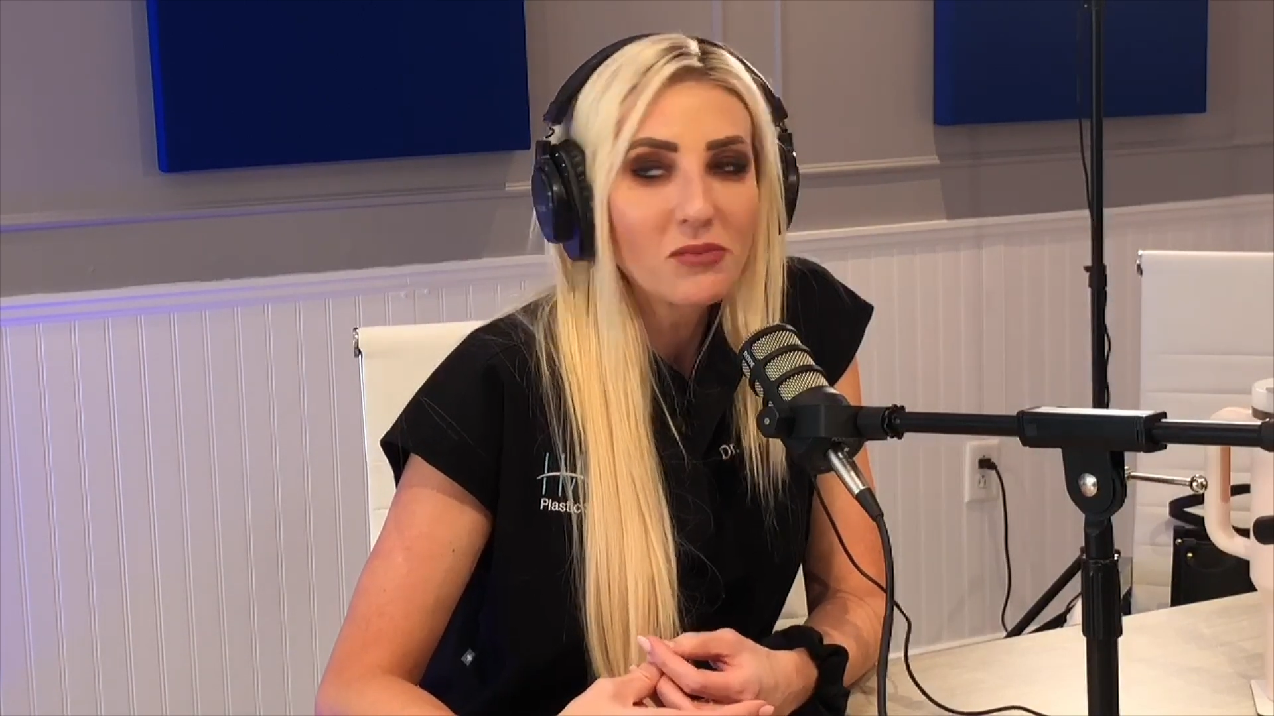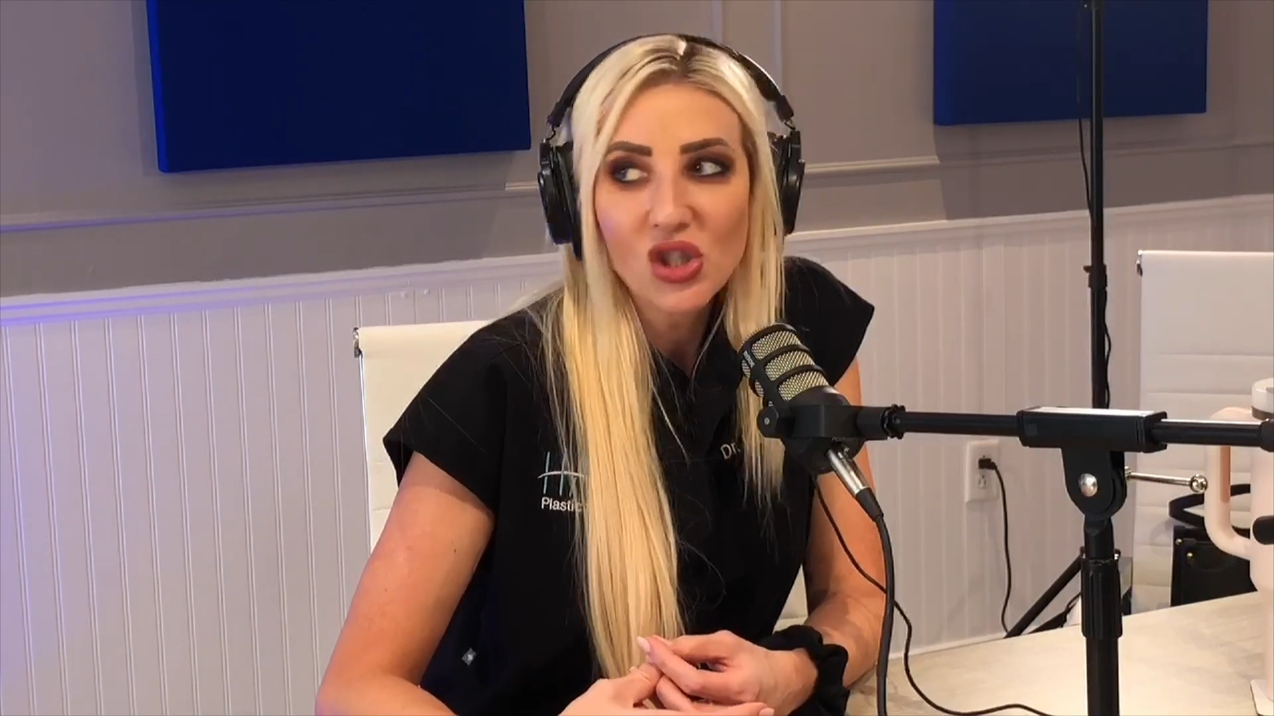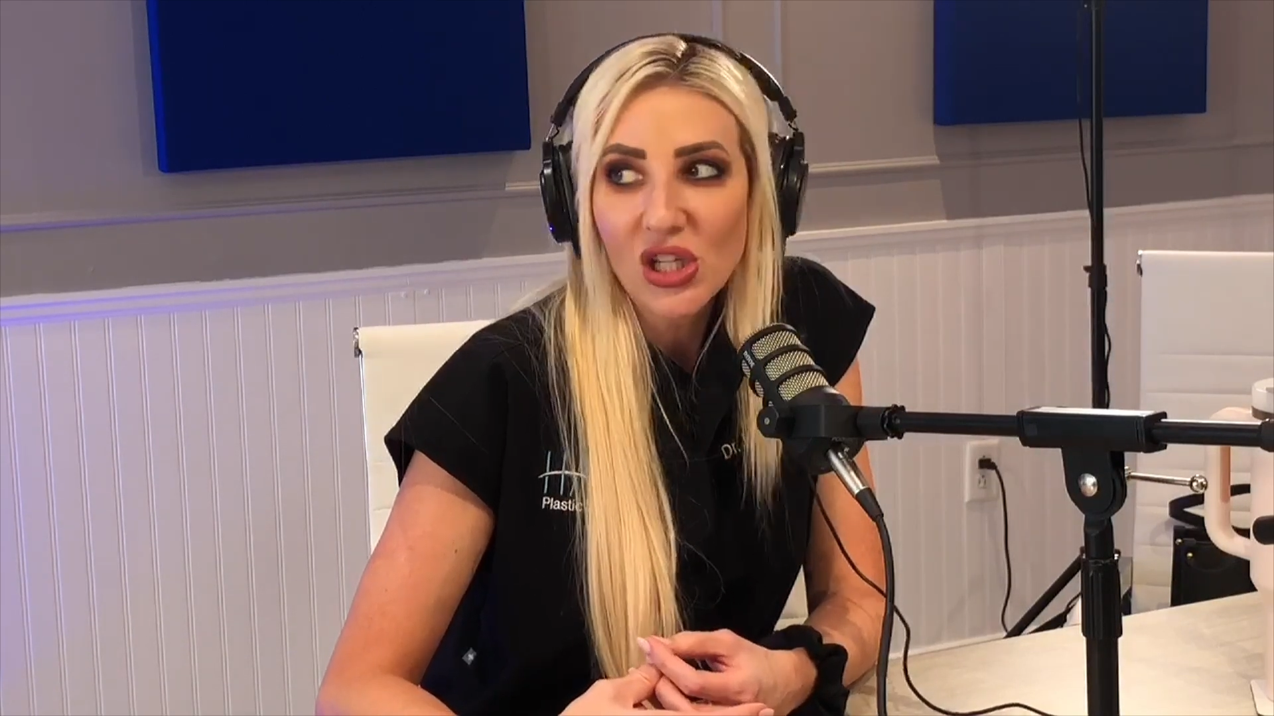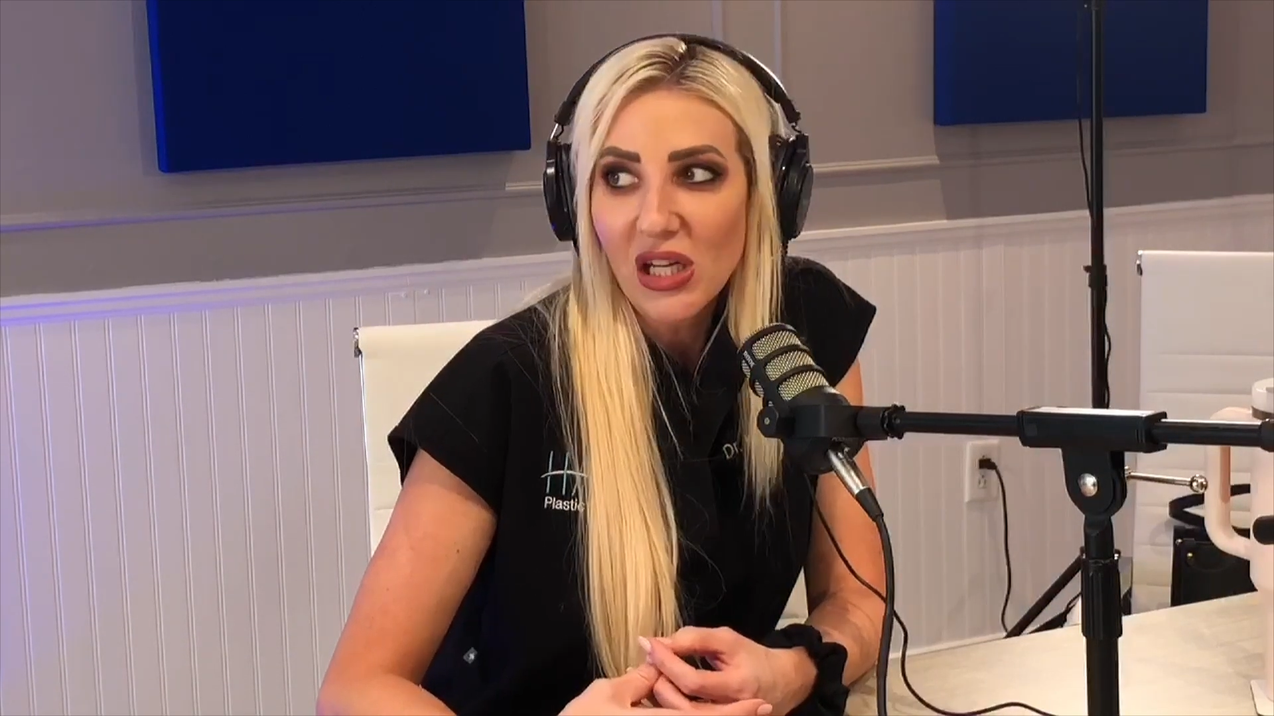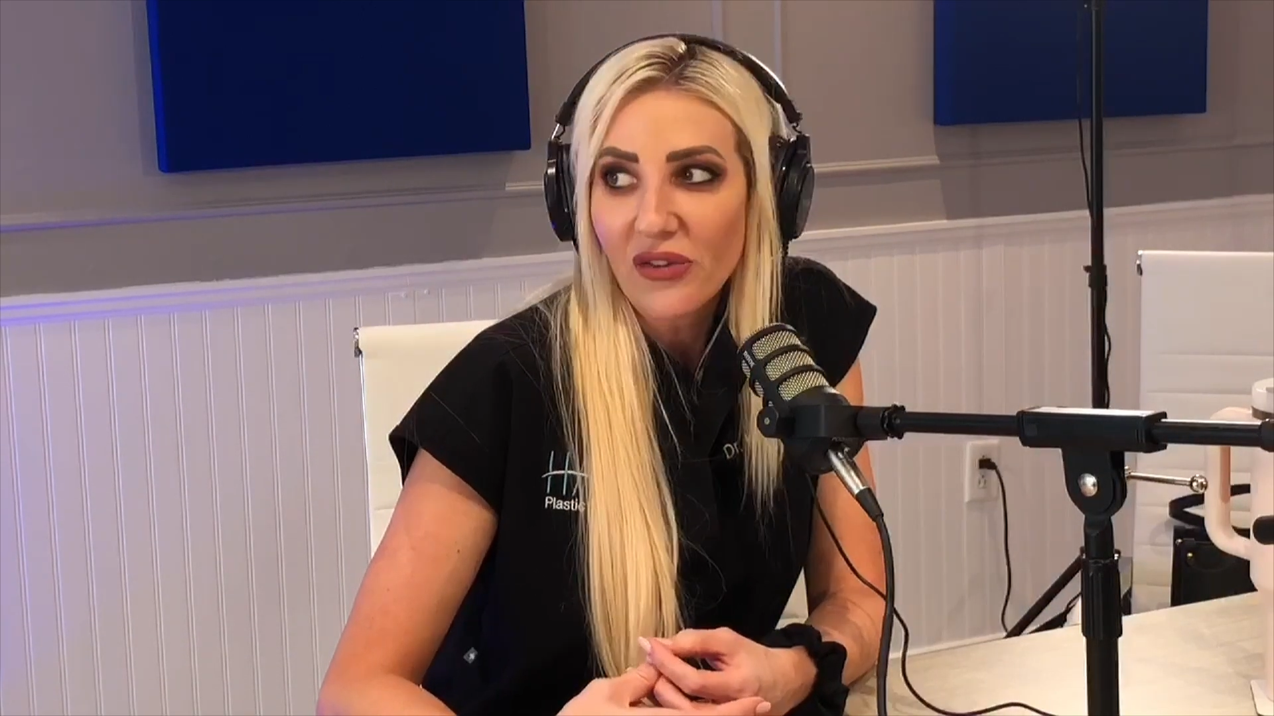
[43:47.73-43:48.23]

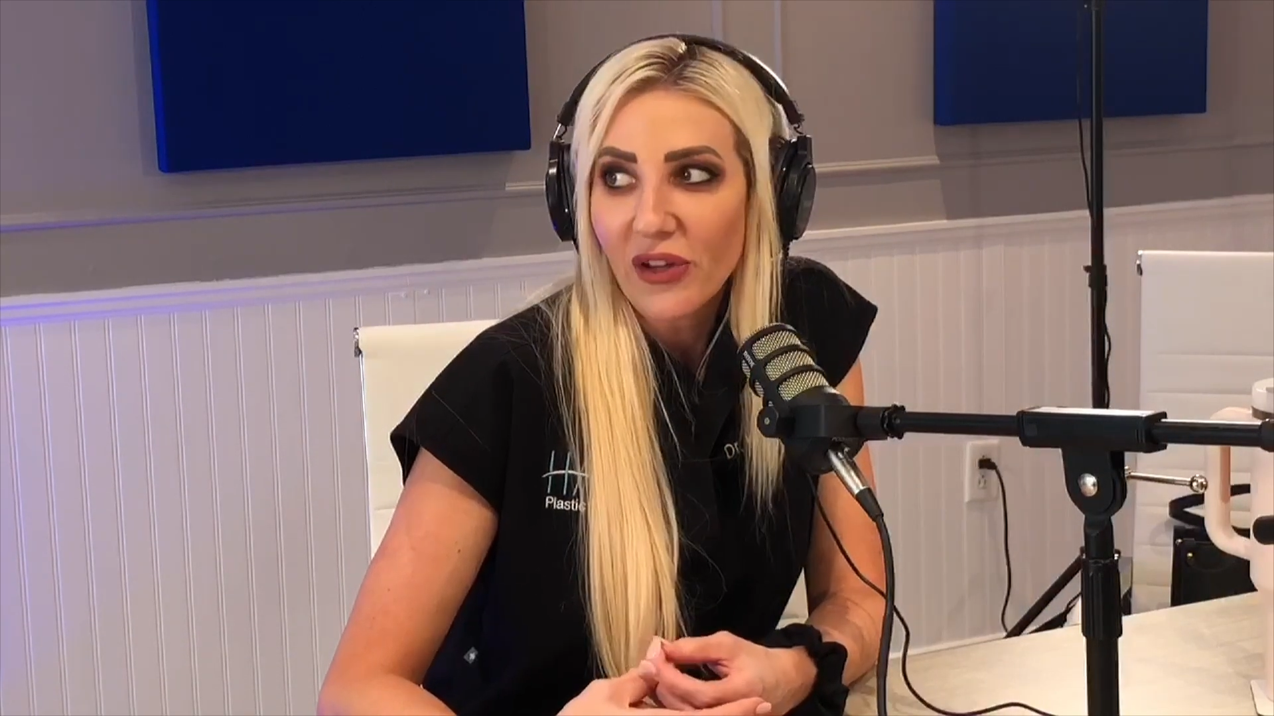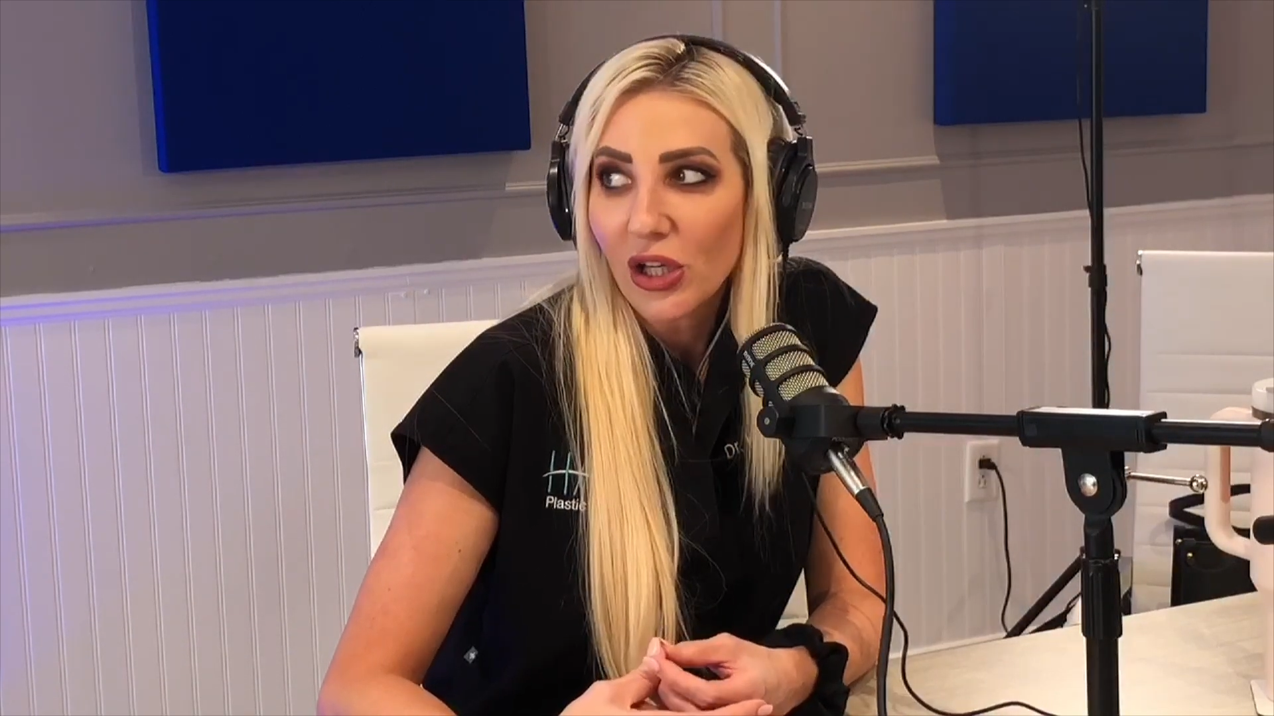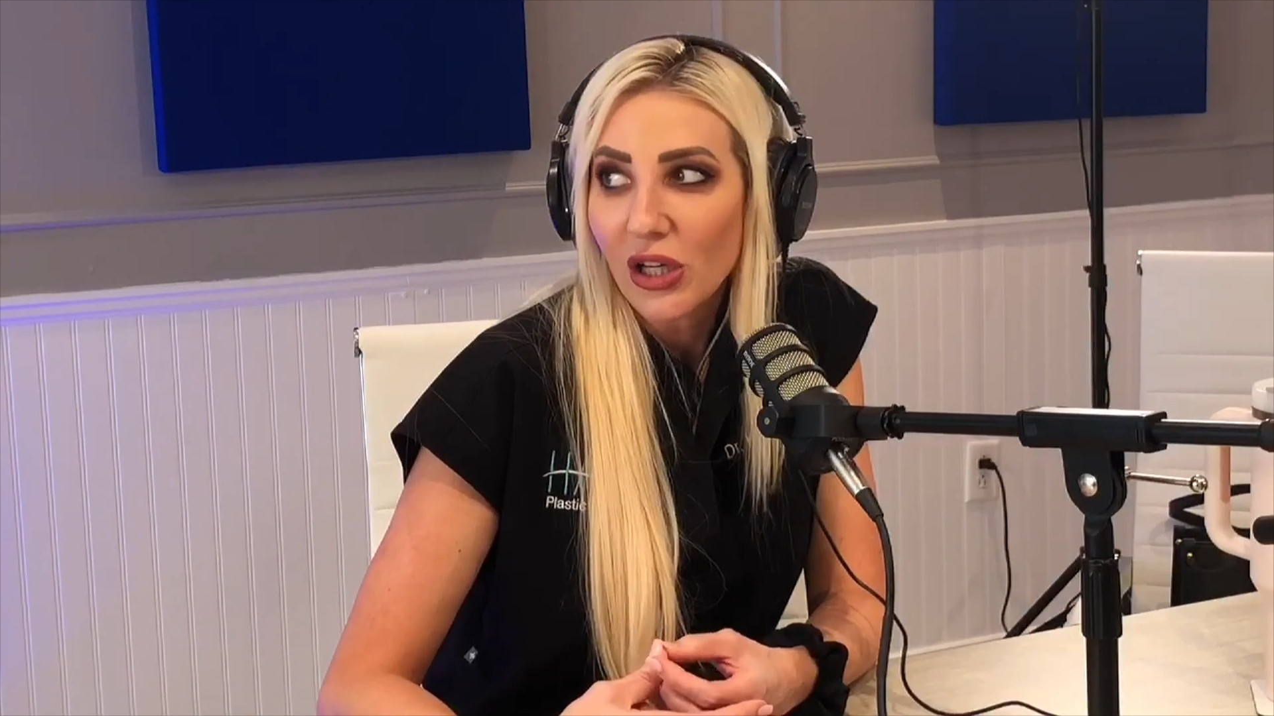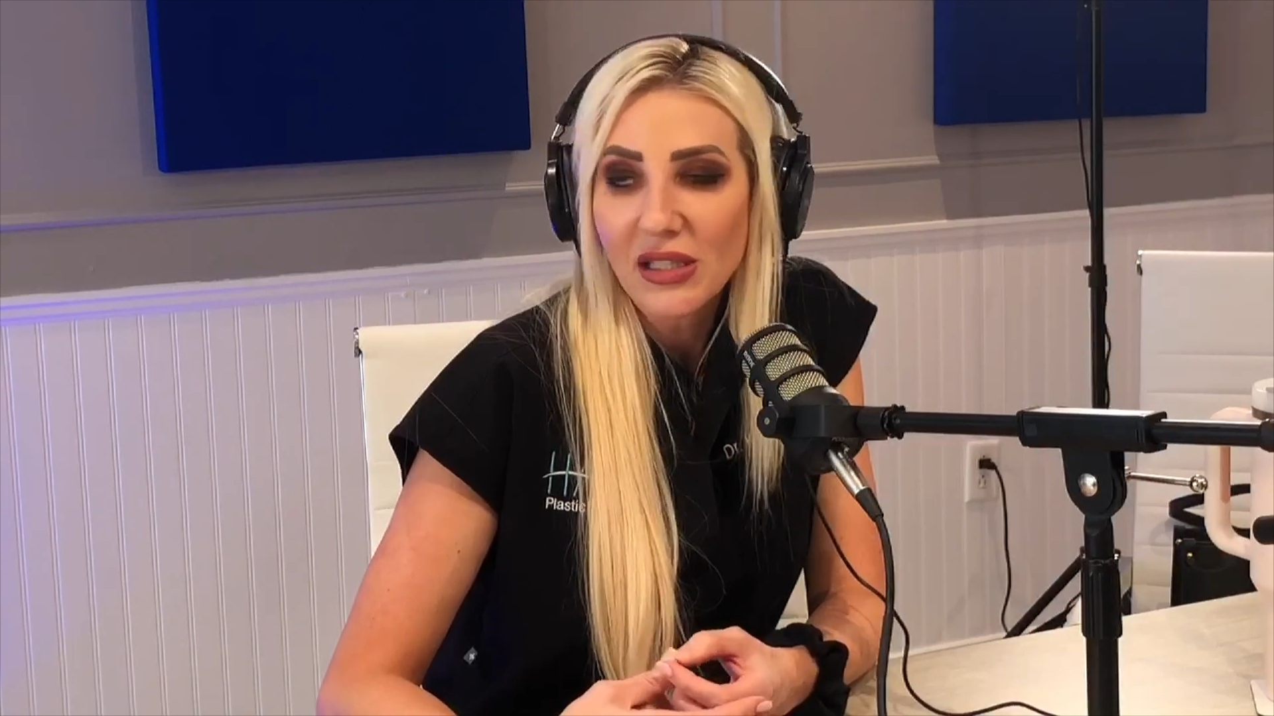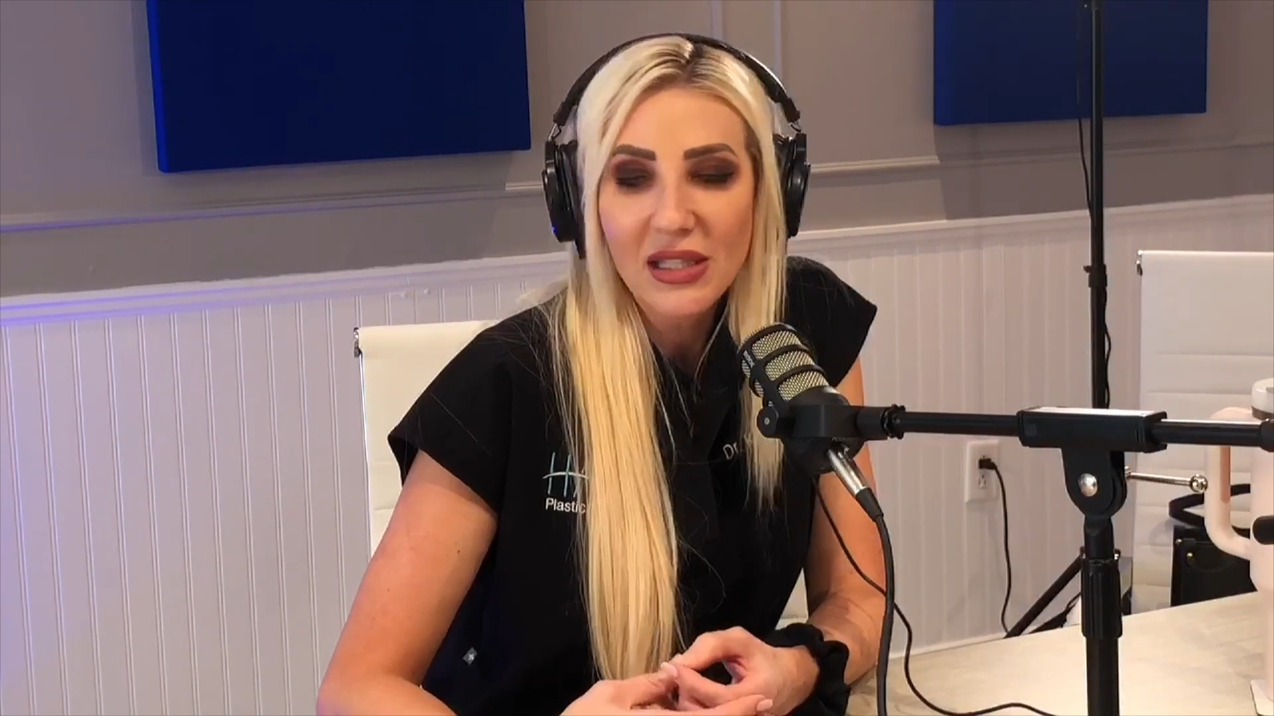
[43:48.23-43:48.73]
cheek filler is